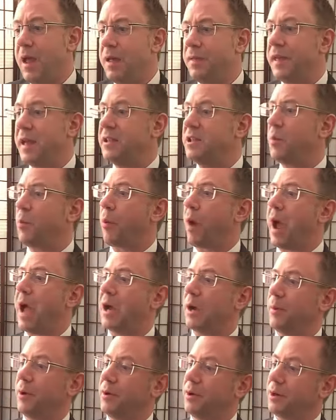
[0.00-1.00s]
Then you
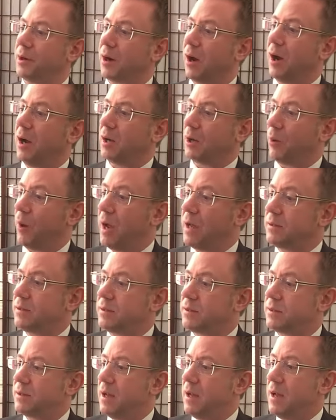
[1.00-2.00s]
brag about your
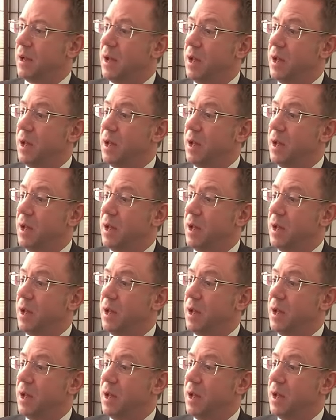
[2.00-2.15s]
conquests